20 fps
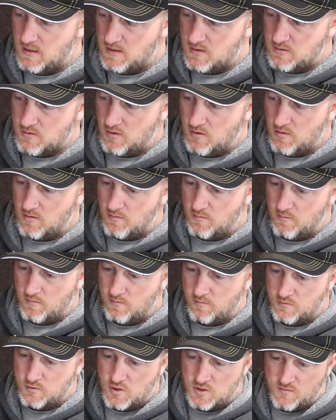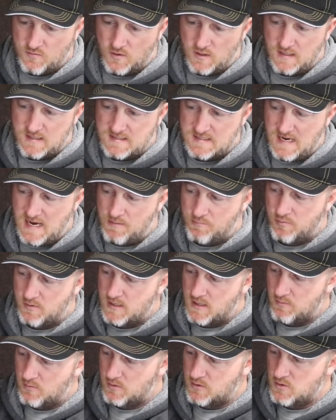So just for an example
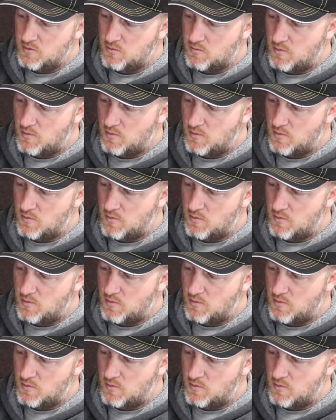here, we'll do